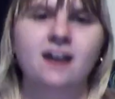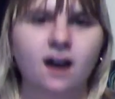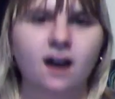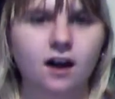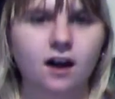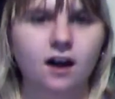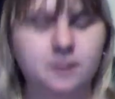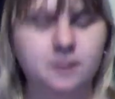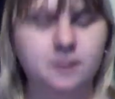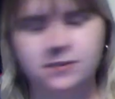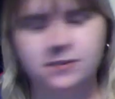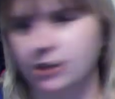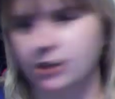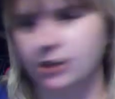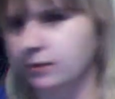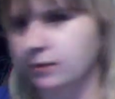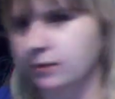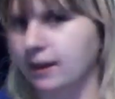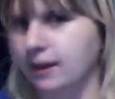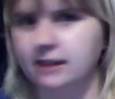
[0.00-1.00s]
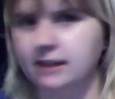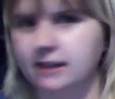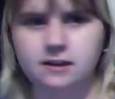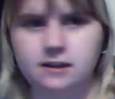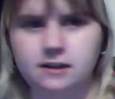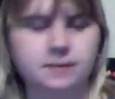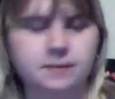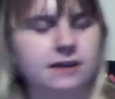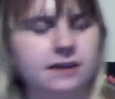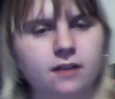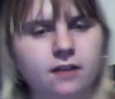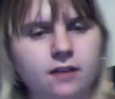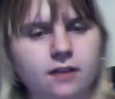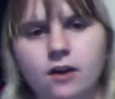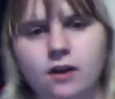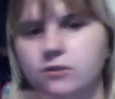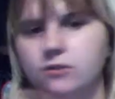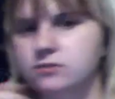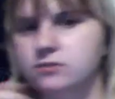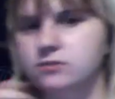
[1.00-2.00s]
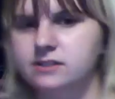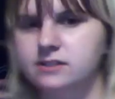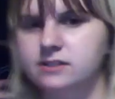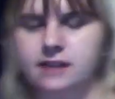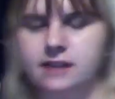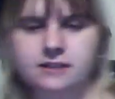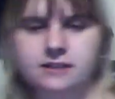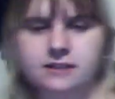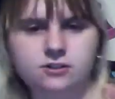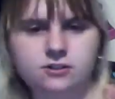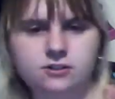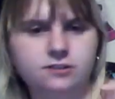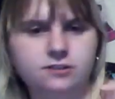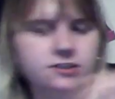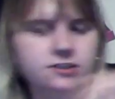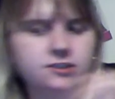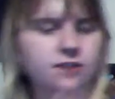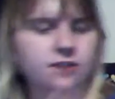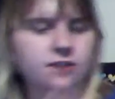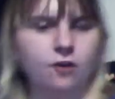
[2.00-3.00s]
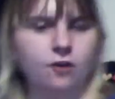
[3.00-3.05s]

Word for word: Um, I've started packing up my clothes and that sort of stuff.